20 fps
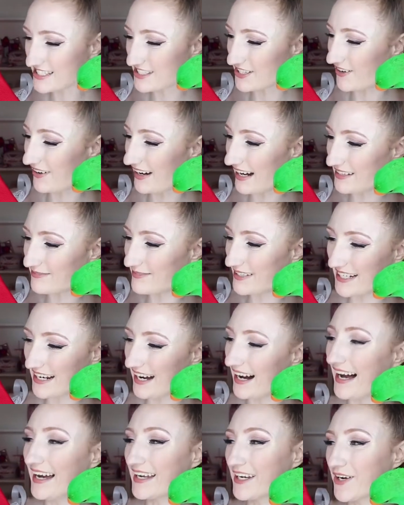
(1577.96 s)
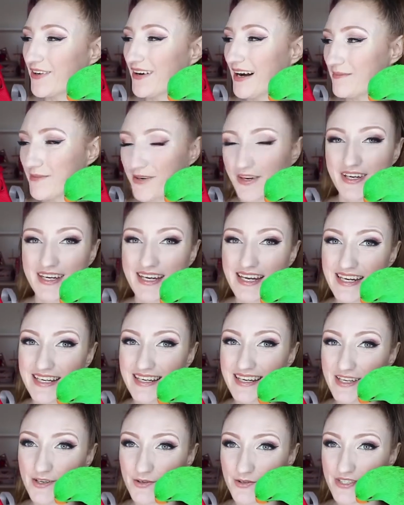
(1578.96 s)
So, I mean, I know I'm not gonna get
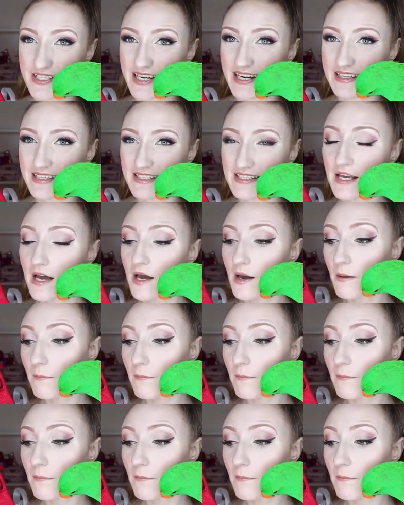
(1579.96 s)
any use out of this.